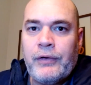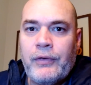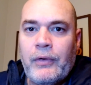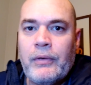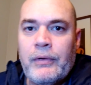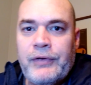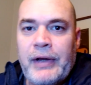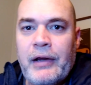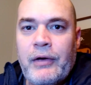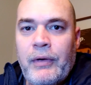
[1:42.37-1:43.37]
So
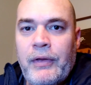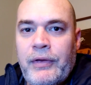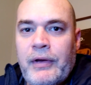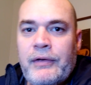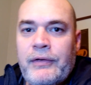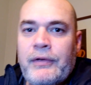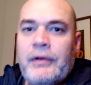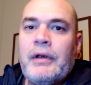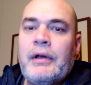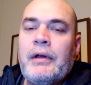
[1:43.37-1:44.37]
2
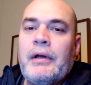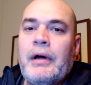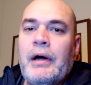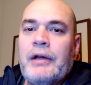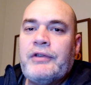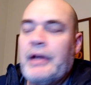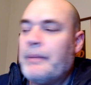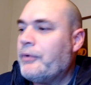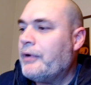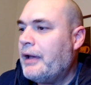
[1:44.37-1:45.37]
Corinthians
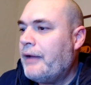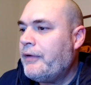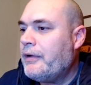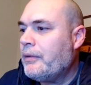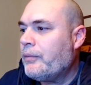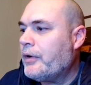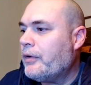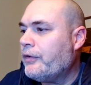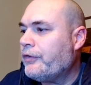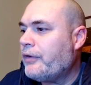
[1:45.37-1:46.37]
chapter 11, we're
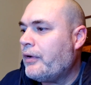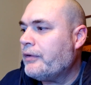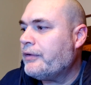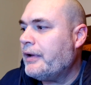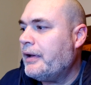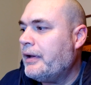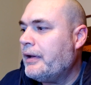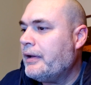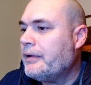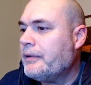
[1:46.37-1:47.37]
going to start
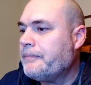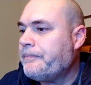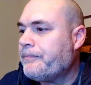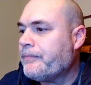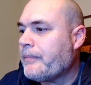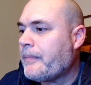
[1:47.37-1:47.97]
in,